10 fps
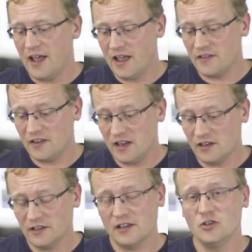and
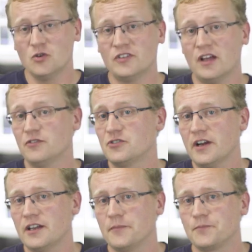it'll then use that for
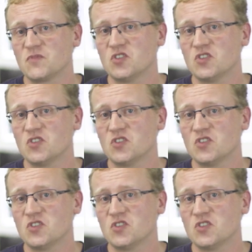tracking.